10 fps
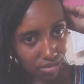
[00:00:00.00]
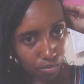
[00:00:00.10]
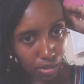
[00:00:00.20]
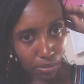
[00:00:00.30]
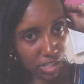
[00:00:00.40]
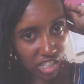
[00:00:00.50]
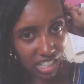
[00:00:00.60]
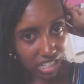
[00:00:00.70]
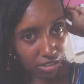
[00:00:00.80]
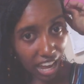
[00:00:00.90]
maybe she
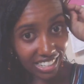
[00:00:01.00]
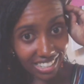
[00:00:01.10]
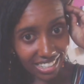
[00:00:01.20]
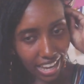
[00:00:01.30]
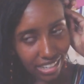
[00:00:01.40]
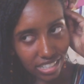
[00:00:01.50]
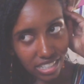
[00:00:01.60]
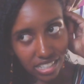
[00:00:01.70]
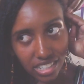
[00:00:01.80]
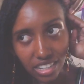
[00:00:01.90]
did it as a
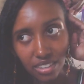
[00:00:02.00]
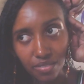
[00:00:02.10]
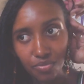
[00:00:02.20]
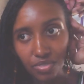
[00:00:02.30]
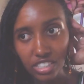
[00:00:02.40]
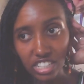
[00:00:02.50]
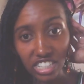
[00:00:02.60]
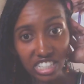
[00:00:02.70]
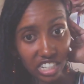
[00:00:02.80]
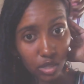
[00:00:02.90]
test to
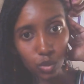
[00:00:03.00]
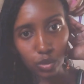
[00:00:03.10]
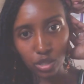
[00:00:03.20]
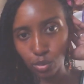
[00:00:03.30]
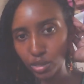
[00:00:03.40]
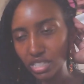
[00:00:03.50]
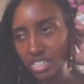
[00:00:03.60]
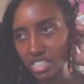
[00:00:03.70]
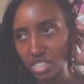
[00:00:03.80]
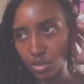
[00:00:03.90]
see who was really
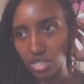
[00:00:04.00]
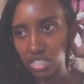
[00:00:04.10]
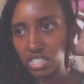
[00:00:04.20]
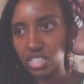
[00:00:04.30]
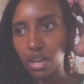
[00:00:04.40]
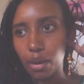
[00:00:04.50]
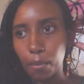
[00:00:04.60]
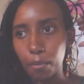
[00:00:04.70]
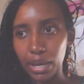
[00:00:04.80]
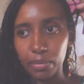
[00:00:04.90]
serious.
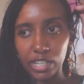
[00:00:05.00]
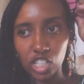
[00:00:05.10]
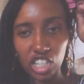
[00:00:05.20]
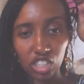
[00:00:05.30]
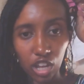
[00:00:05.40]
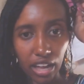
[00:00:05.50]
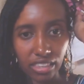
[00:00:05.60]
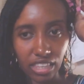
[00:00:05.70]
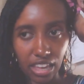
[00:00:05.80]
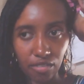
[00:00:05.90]
Maybe she thought the